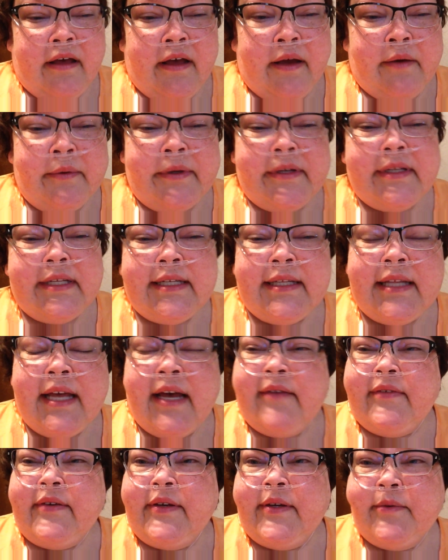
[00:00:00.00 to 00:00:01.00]
I really
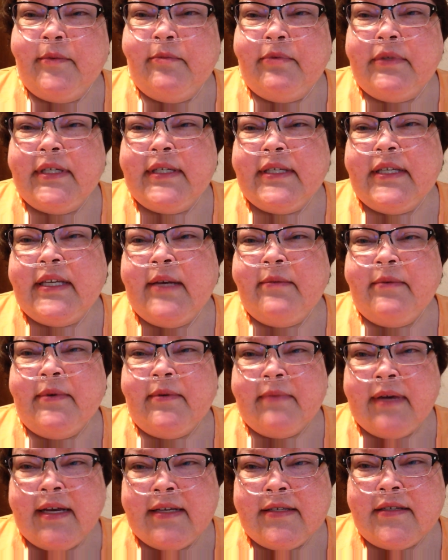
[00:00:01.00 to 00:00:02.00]
love you. Please keep your
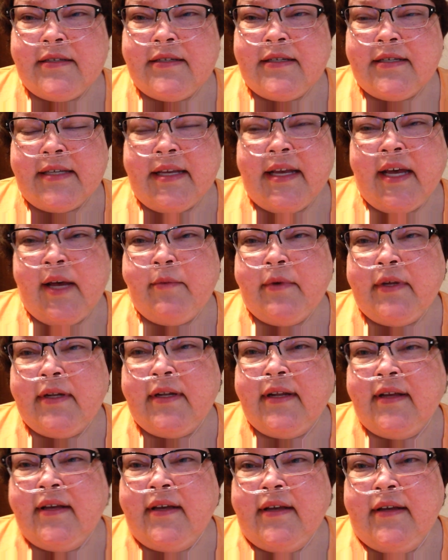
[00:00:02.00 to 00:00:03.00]
messages coming.
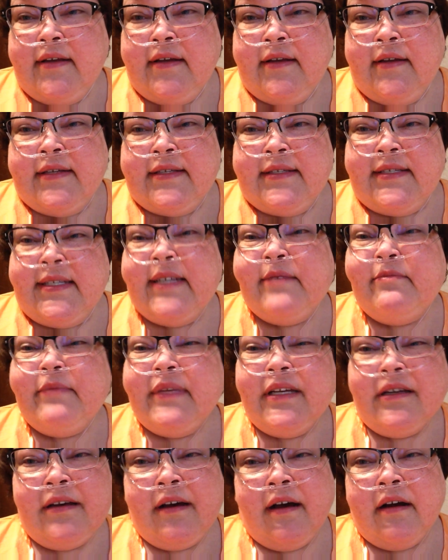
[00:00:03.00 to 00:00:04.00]
Send
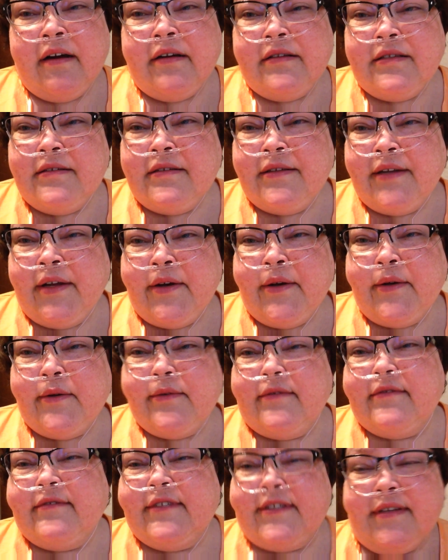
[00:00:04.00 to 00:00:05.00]
me cards and
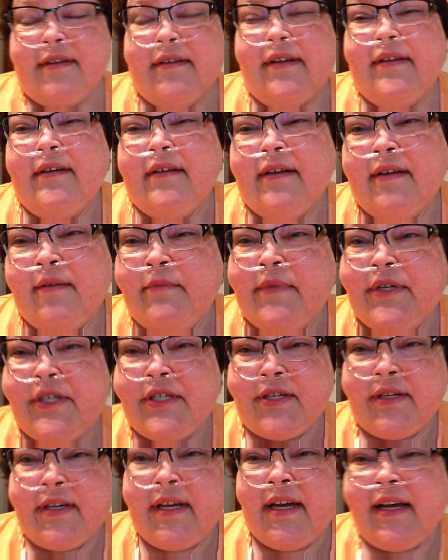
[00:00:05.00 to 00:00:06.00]
notes. I
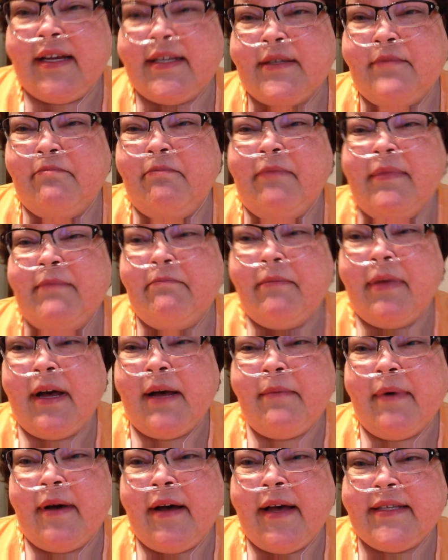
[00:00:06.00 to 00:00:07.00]
miss you guys.
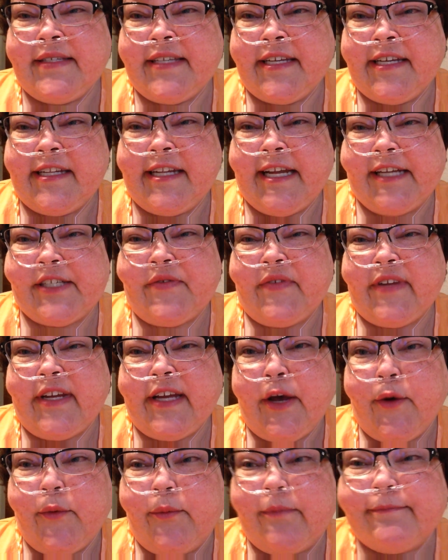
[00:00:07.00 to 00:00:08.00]
Bye-bye. See you in the next
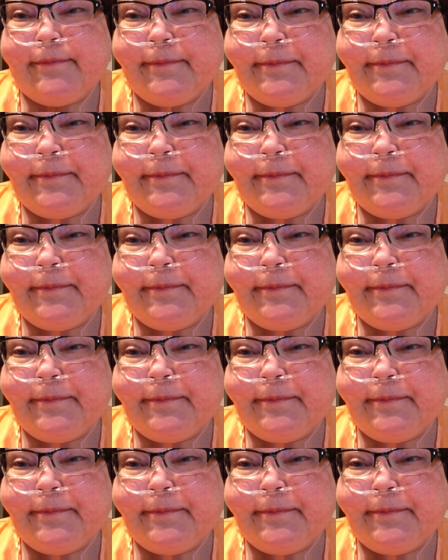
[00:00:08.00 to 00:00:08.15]
video.